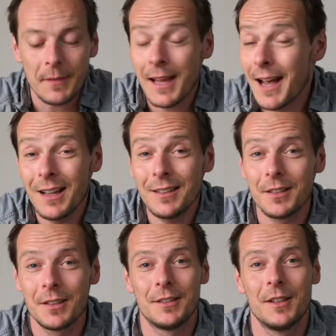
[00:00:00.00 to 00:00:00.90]
Has
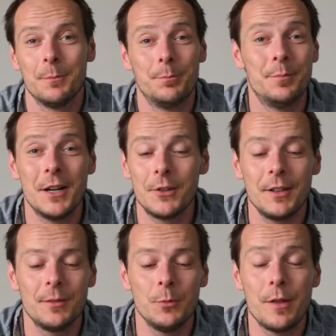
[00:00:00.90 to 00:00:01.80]
buttery
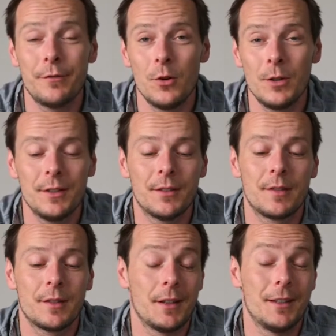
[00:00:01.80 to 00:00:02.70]
smooth
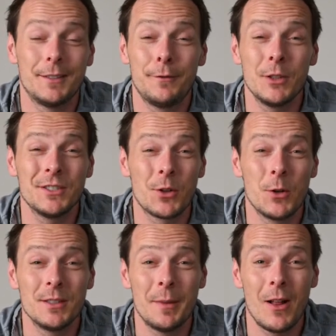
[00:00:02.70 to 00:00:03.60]
focus. Focus throw
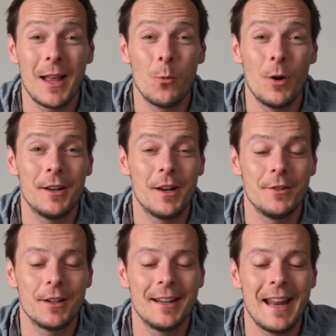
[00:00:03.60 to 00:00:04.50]
is about like
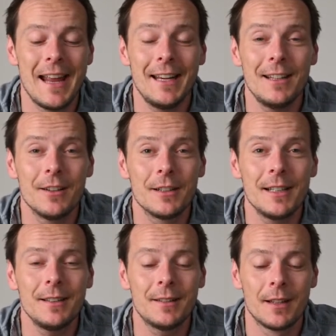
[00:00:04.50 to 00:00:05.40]
180
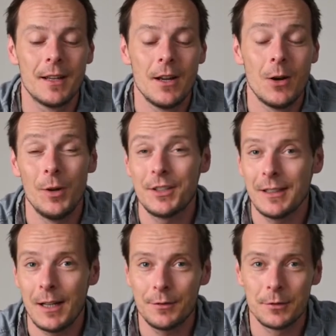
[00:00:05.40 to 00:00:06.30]
degrees, which
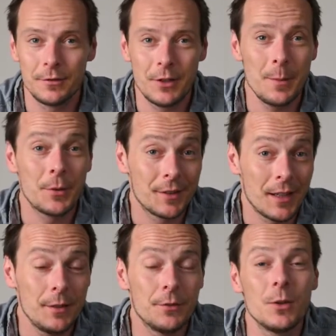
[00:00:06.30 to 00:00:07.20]
allows for very
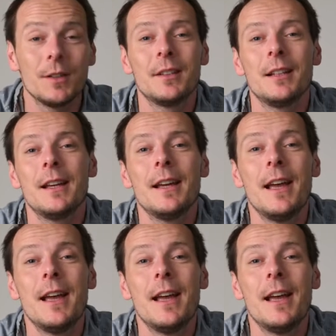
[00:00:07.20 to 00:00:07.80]
precise focusing.